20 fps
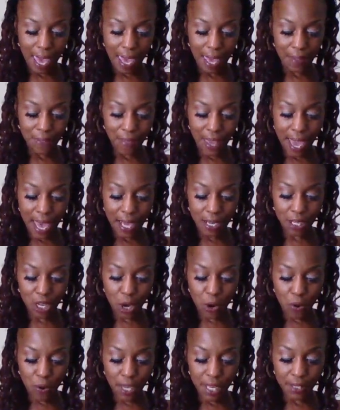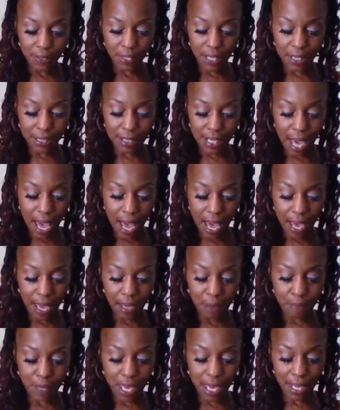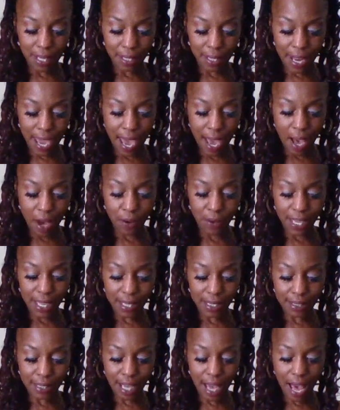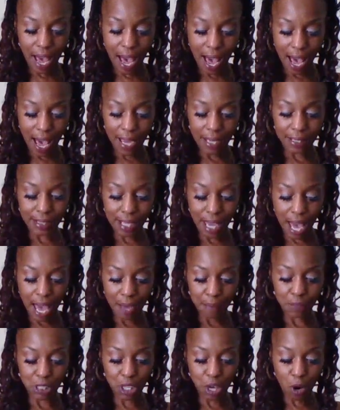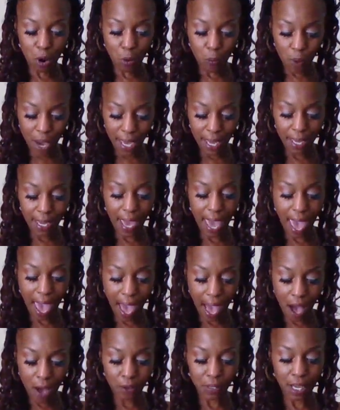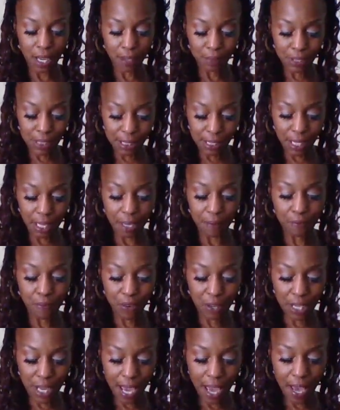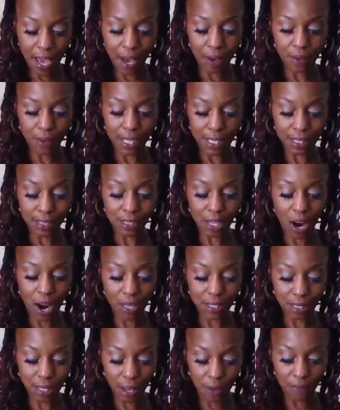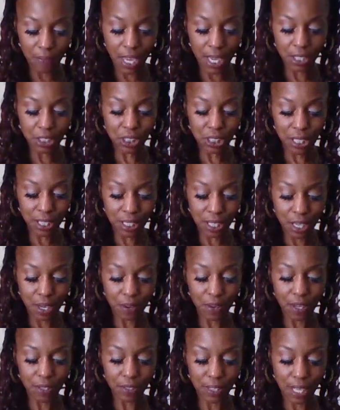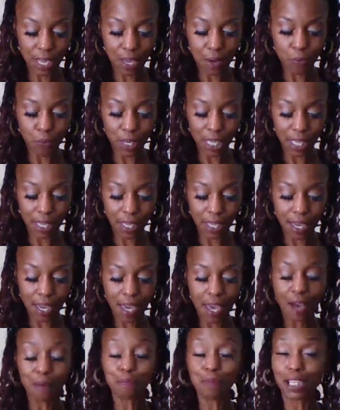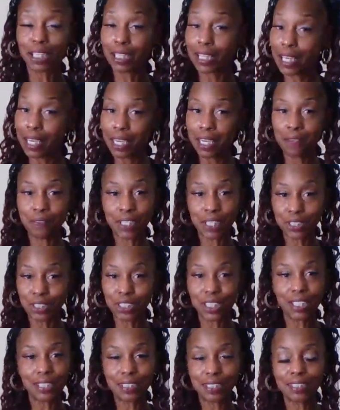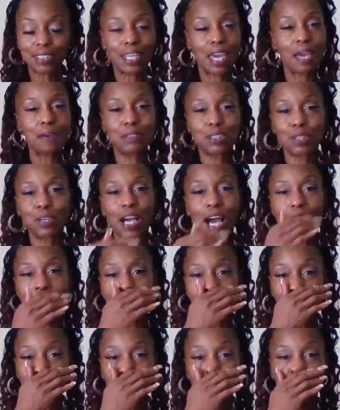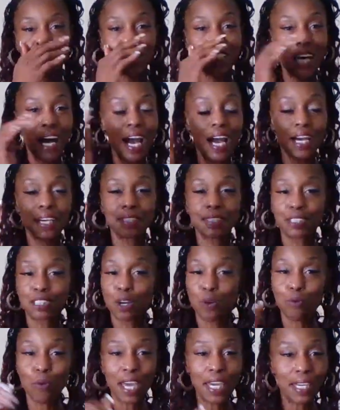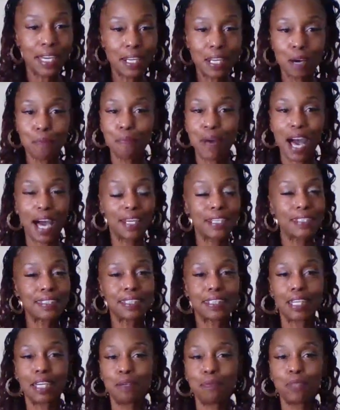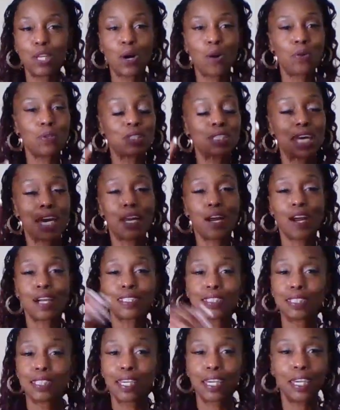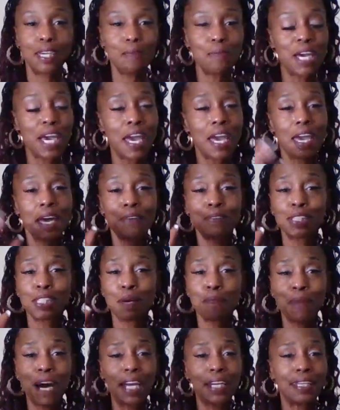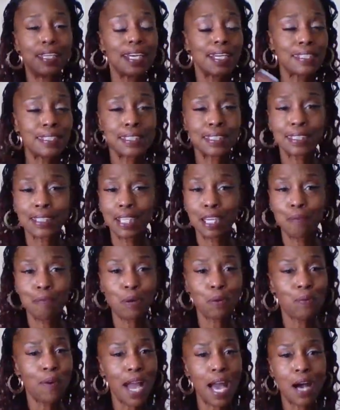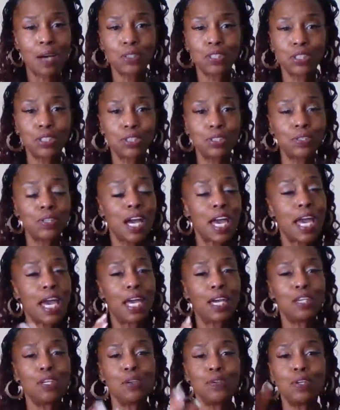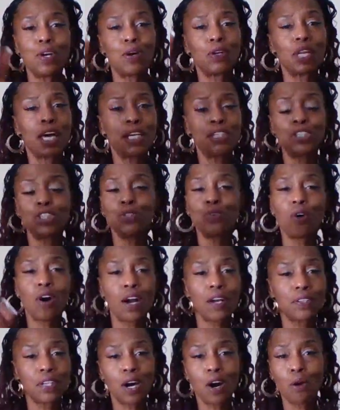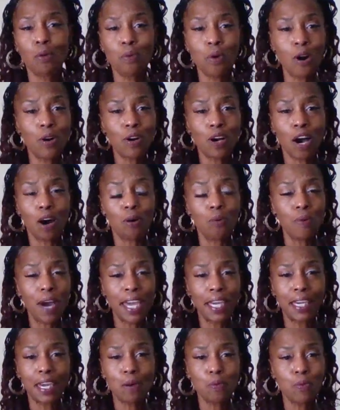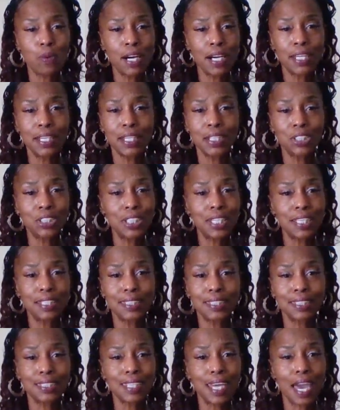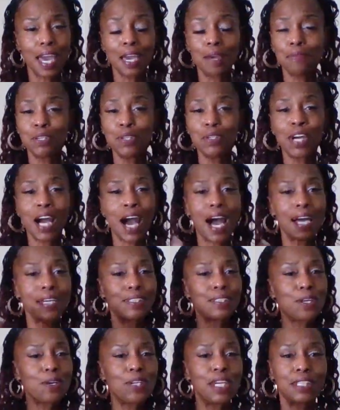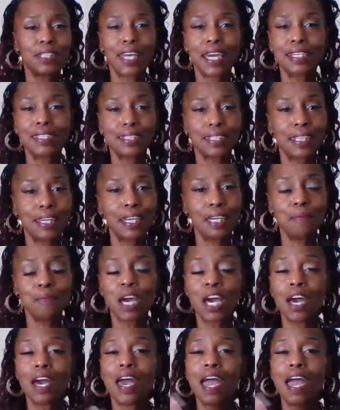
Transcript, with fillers: And that knowing the time, and now is a high time to awake out of sleep, for now is our salvation nearer than we believed, in Jesus' name. So God wants you guys to waken up out of sleep, those that are asleep. If somebody that's asleep around you, and you know that you are the awakened one in Jesus' name, you guys know that they sleep.